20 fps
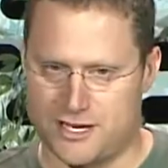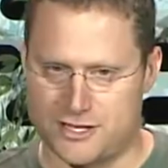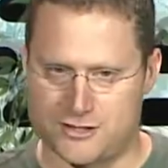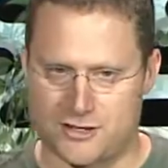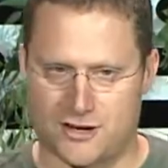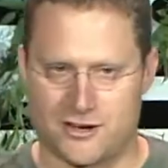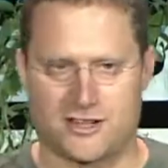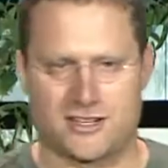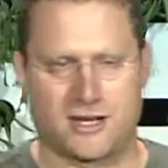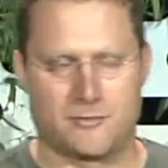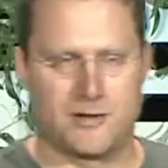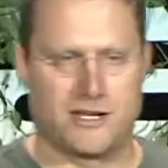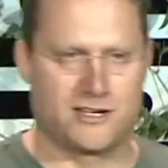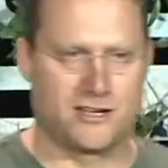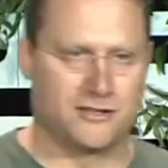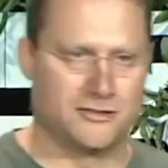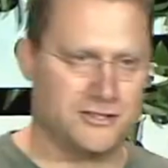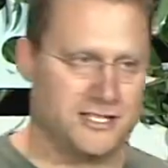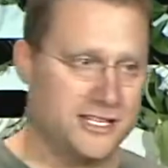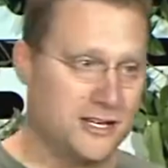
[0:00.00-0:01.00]
I started a company
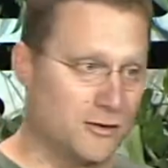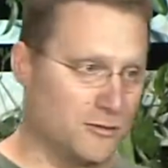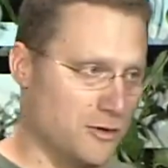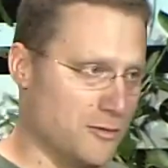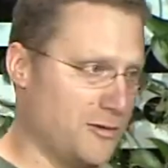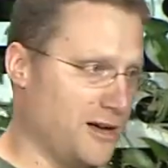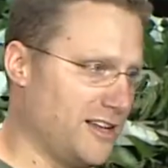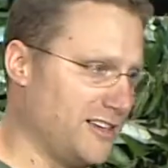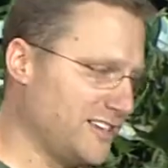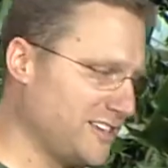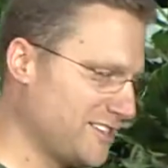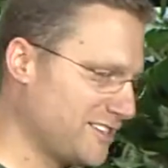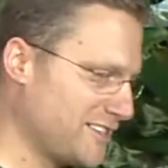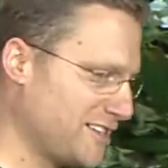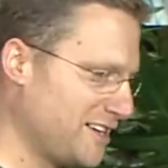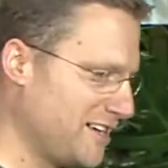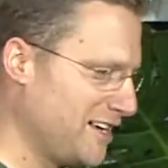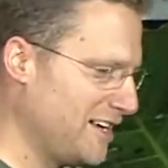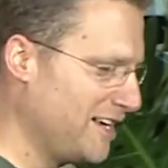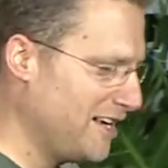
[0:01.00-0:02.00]
called Neato Robotics.